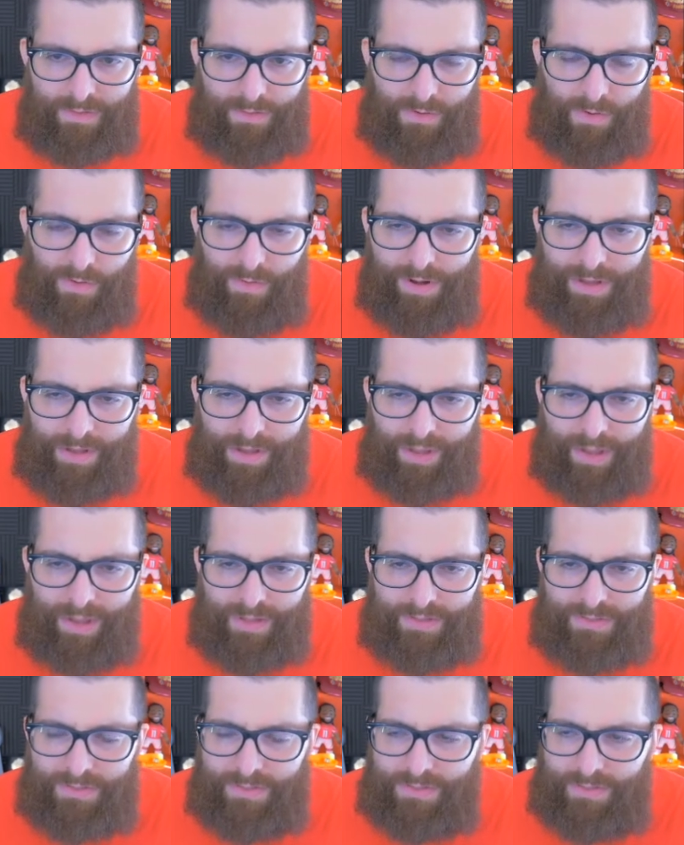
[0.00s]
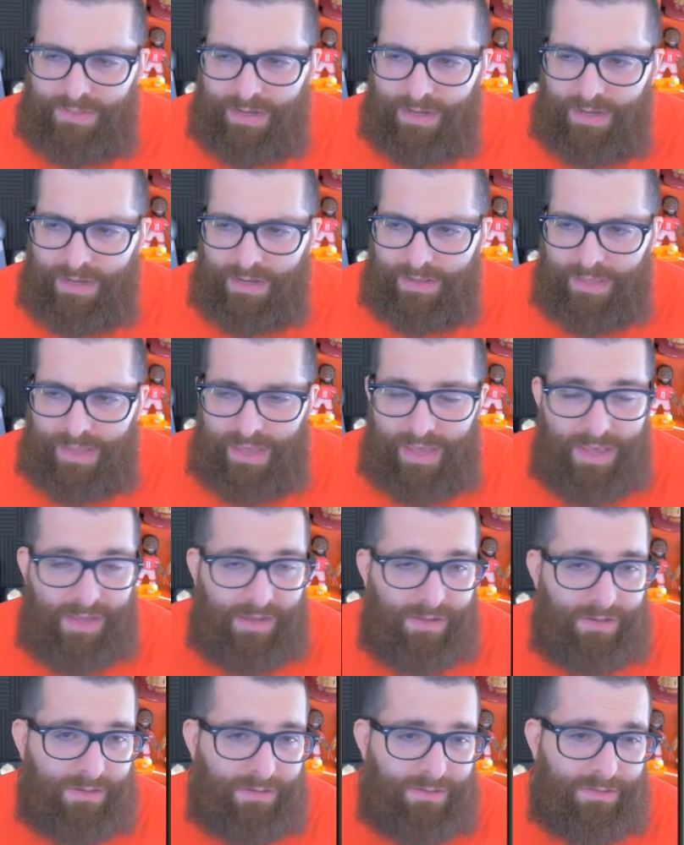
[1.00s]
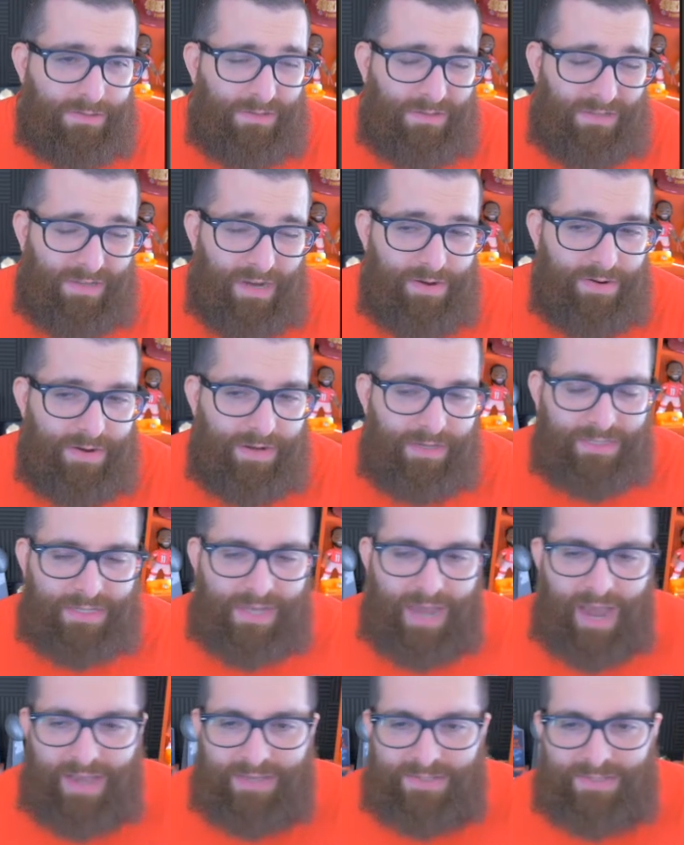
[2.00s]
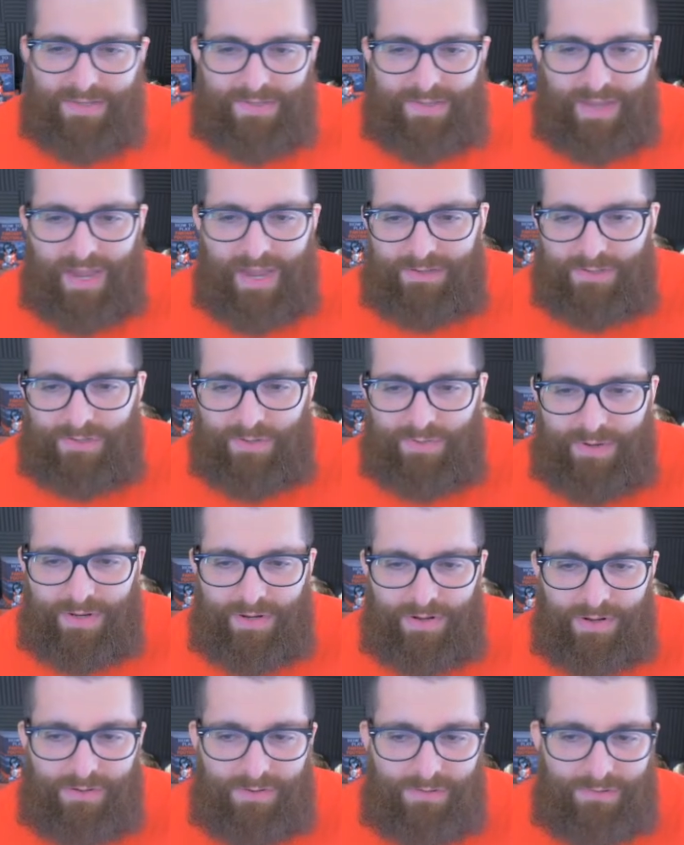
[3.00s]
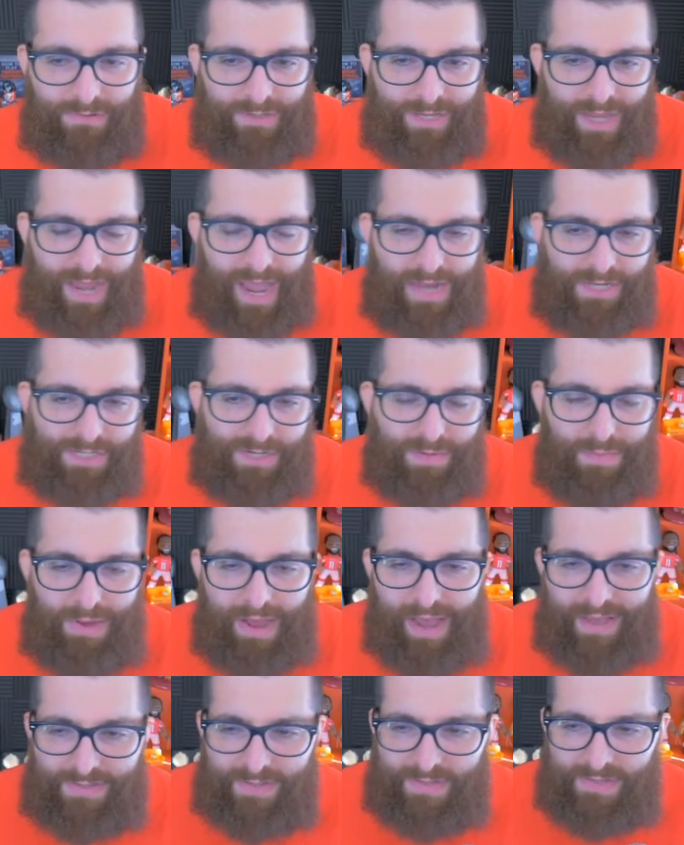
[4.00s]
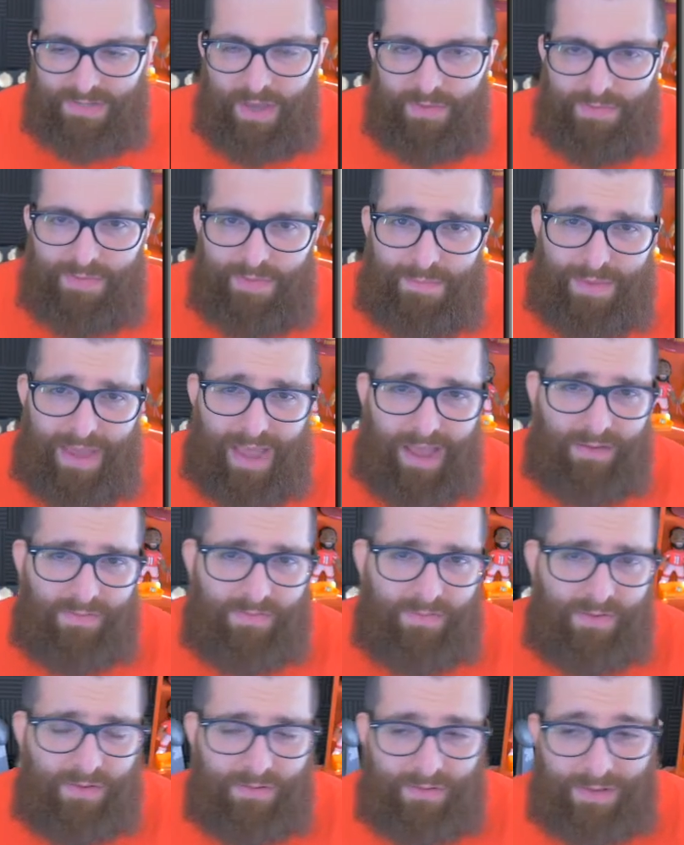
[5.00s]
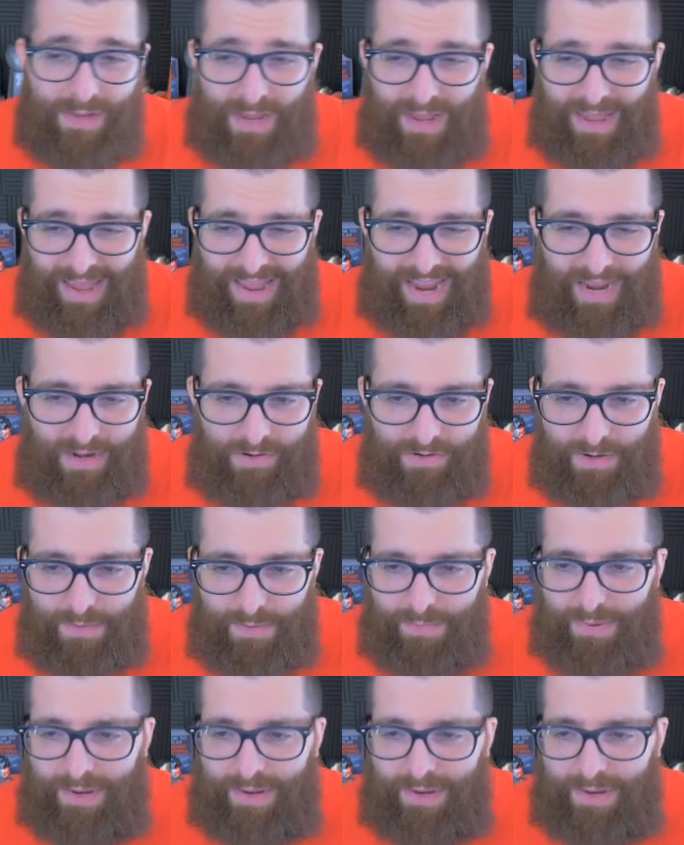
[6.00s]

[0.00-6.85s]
Going against the Eagles. Darius Geis is out, so we know who's catching passes out the backfield. Adrian